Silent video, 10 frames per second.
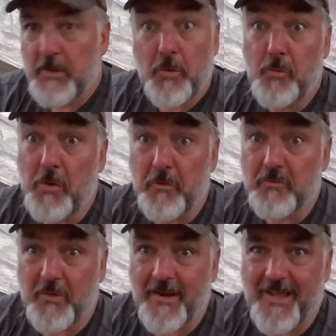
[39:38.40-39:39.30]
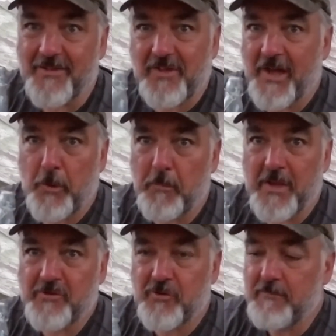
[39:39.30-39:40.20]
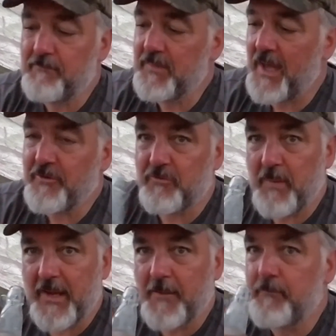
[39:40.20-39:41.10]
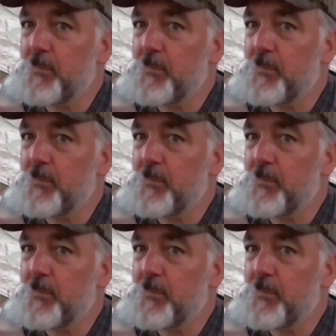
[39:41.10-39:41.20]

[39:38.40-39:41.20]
who knows what it has. I don't measure it, I just make them.